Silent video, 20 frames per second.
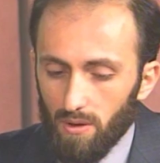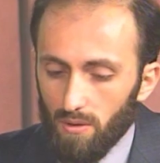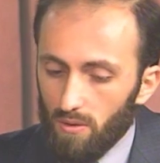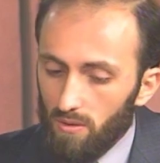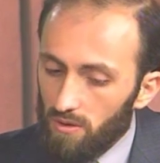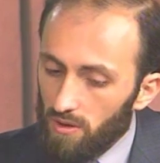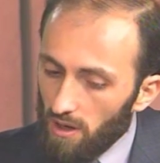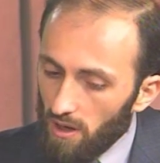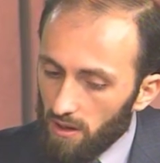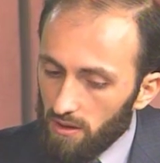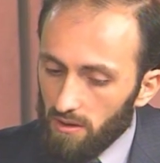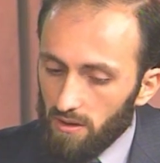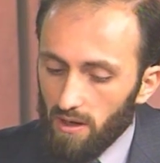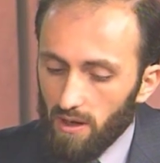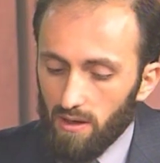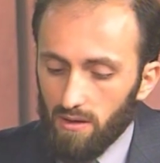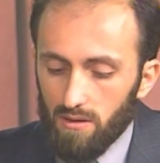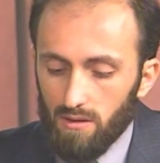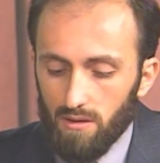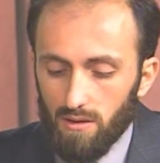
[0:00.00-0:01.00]
on the other
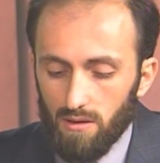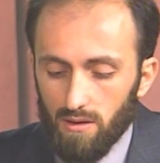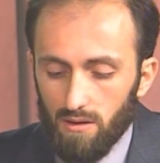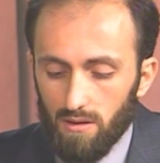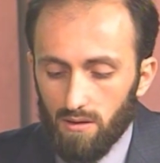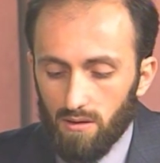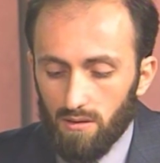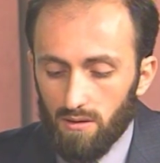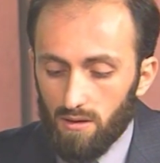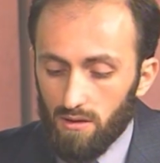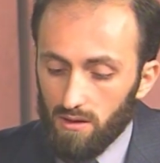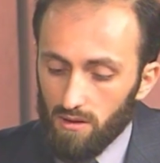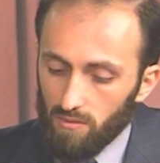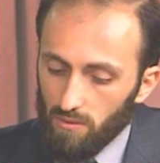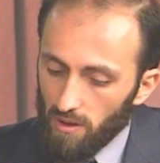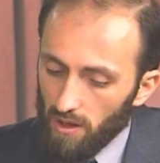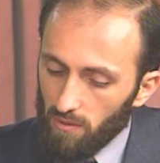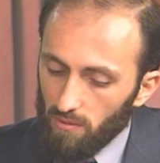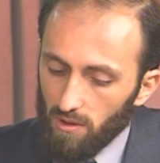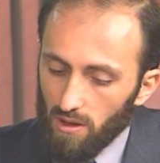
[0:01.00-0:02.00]
hand, this is
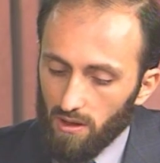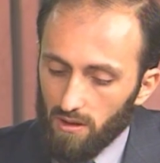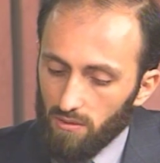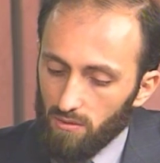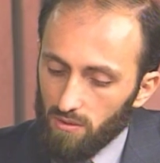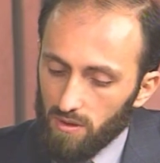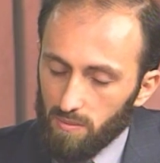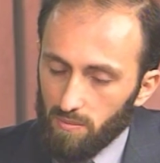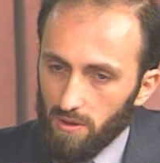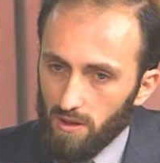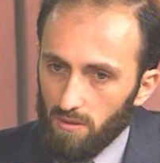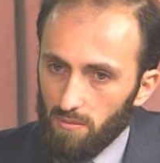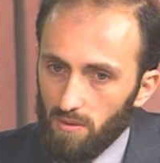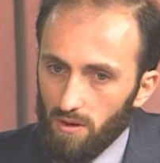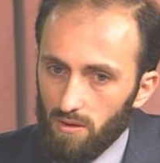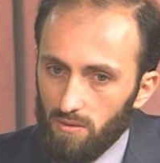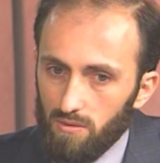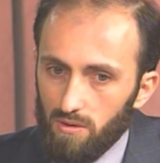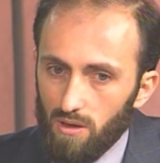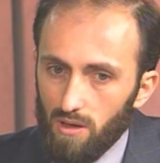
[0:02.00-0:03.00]
what I would like to speak
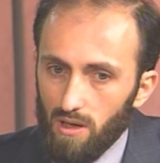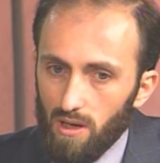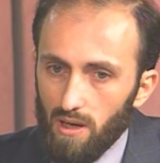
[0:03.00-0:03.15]
about.